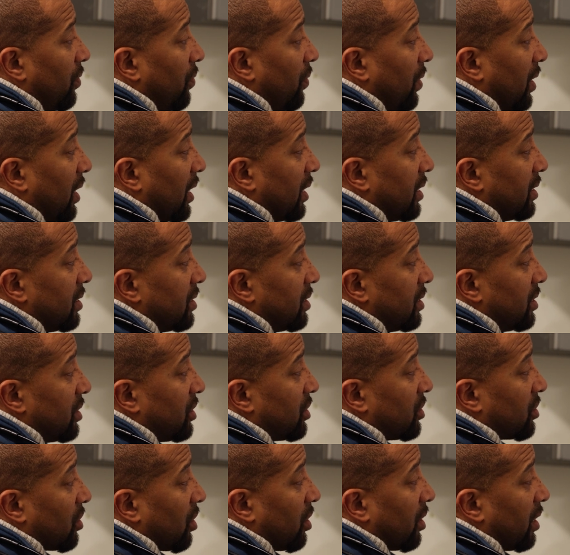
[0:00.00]
We can
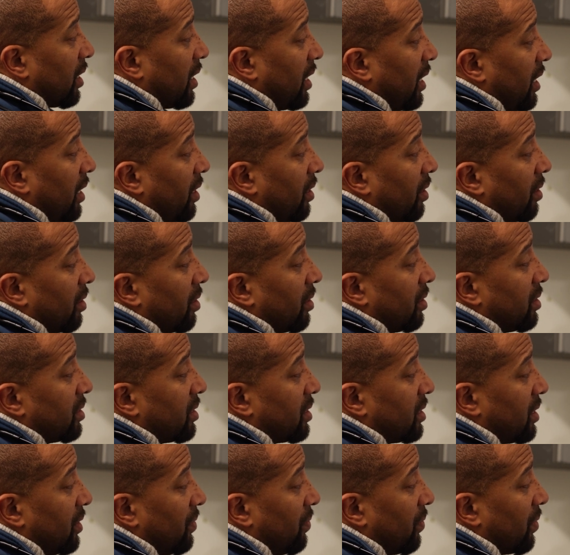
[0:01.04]
start here,
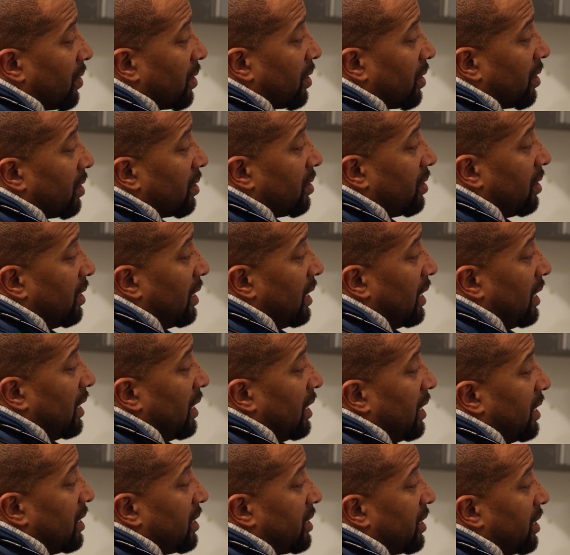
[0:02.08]
see where
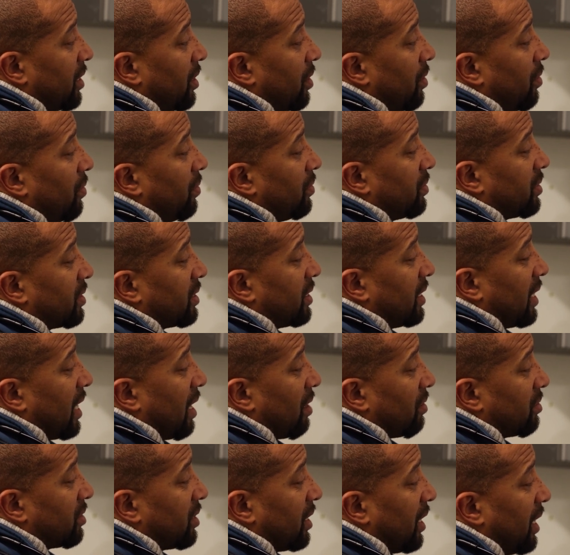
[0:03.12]
she goes, see
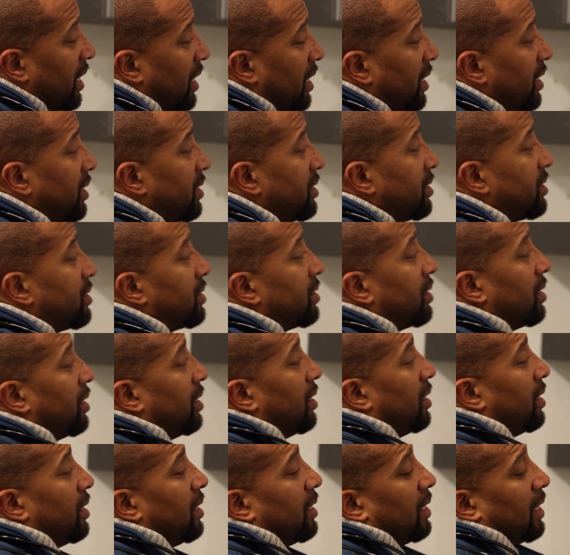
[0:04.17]
how she is.
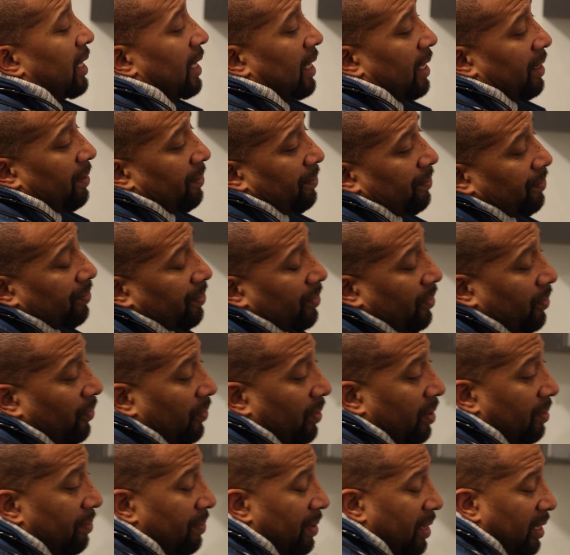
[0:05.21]
We
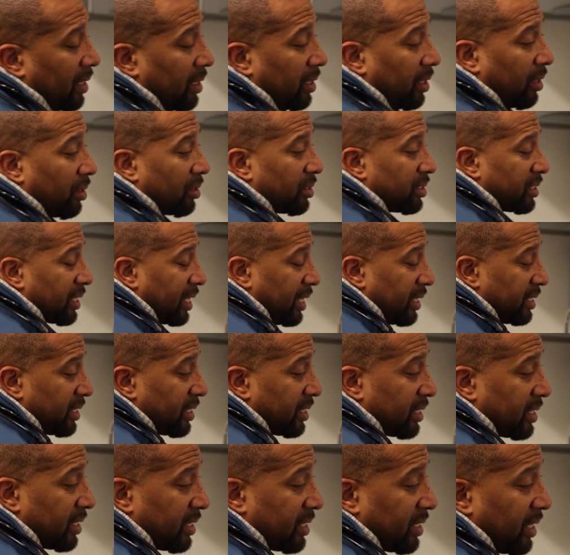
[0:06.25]
can make little
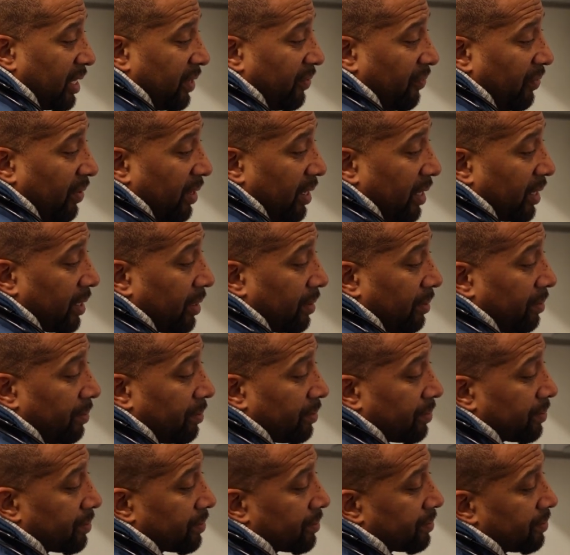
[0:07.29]
changes to see if we can
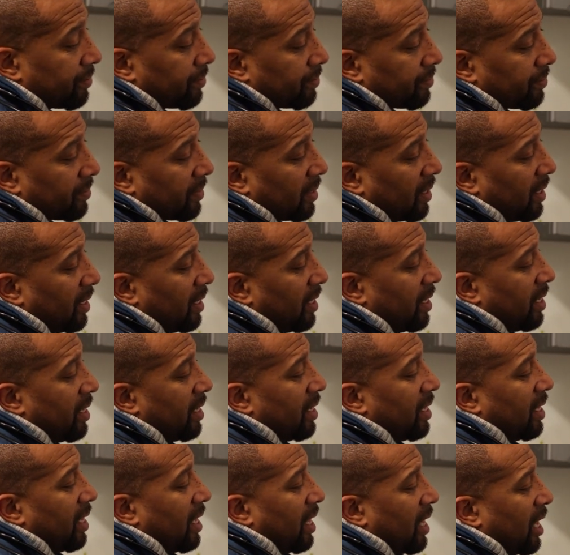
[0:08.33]

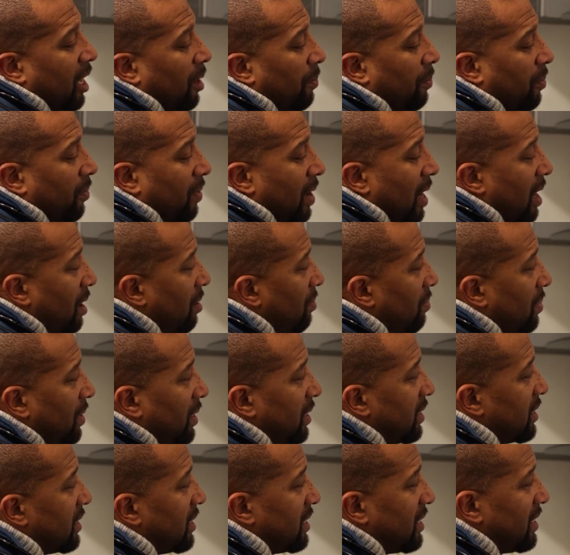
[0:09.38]
help her out,
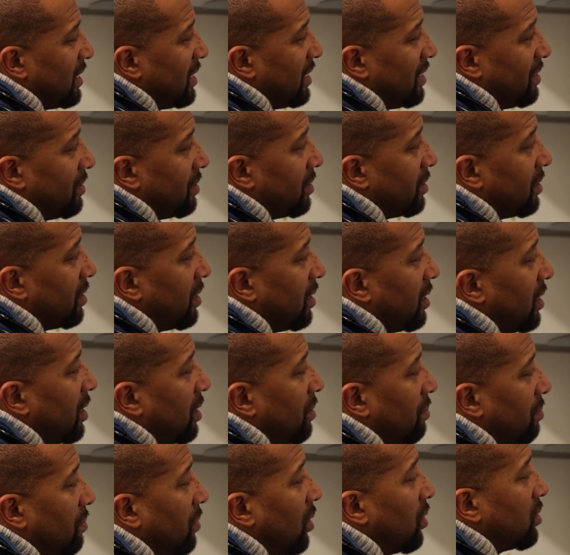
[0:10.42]
but
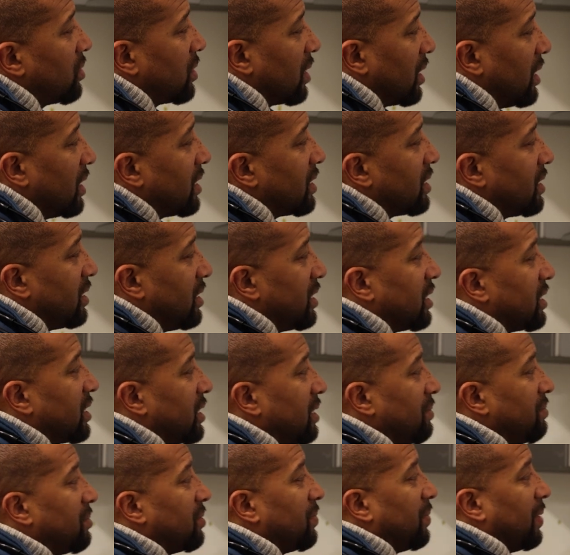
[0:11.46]
most of this just
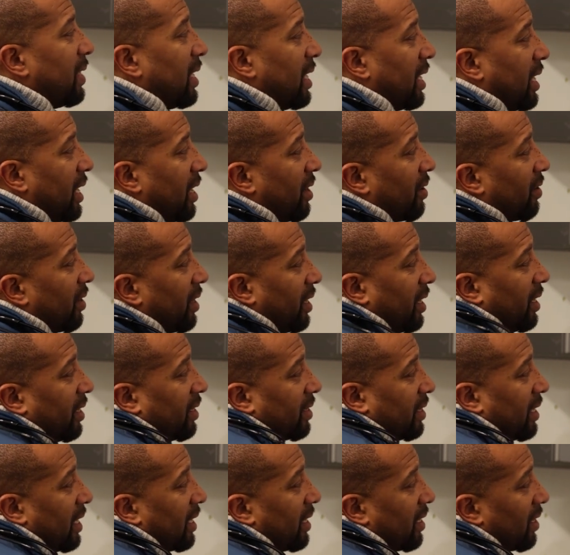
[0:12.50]
seems to be that area,
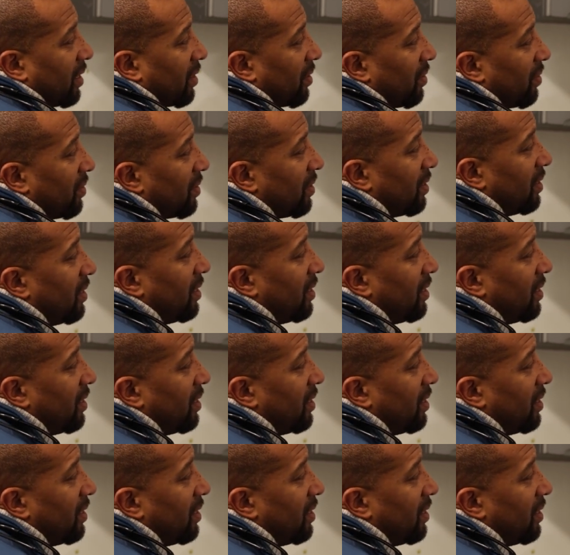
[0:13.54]
that little